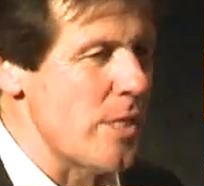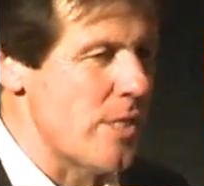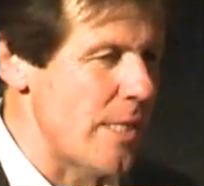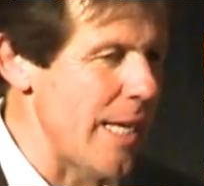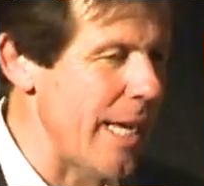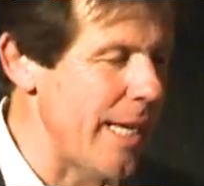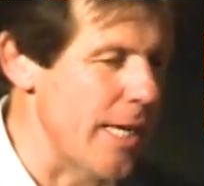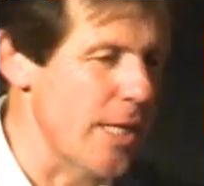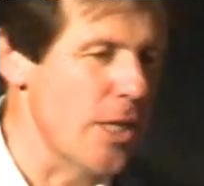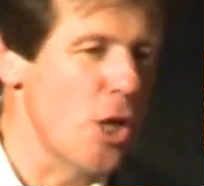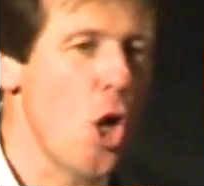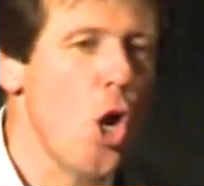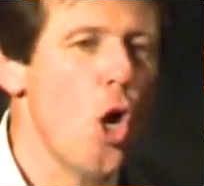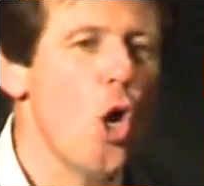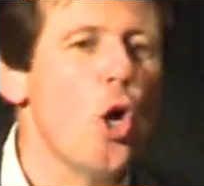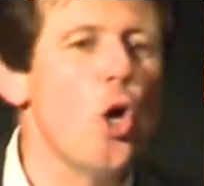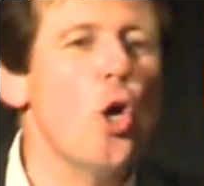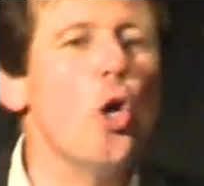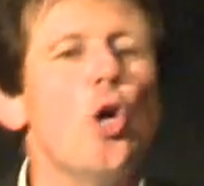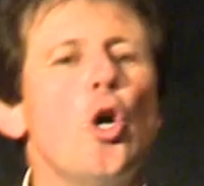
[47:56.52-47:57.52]
II
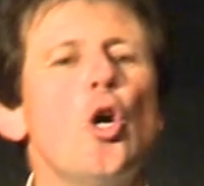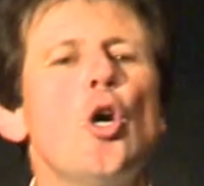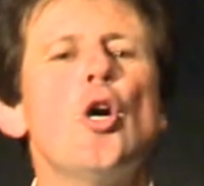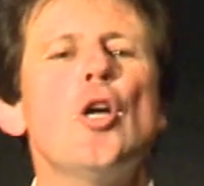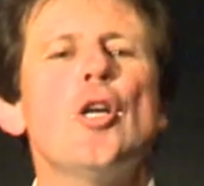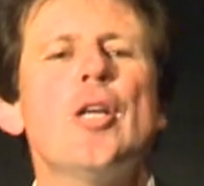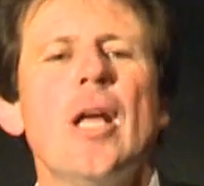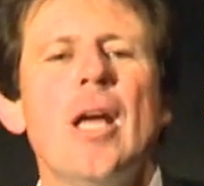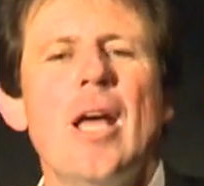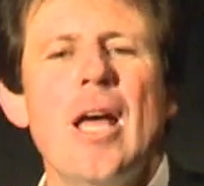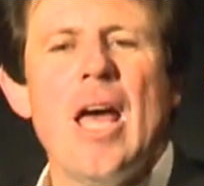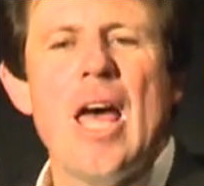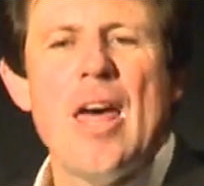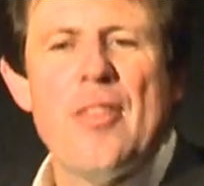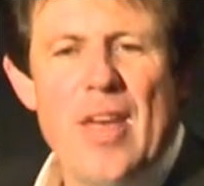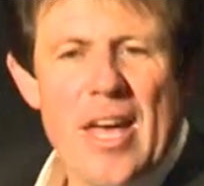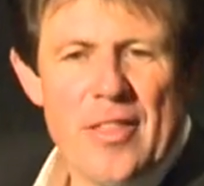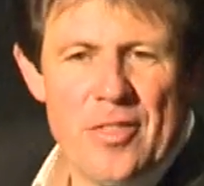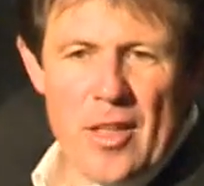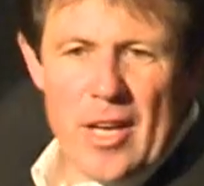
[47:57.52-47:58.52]
heard
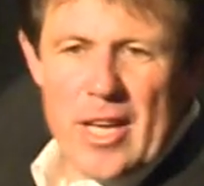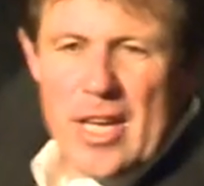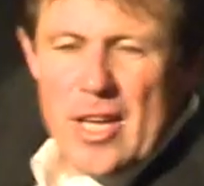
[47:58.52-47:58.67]
that the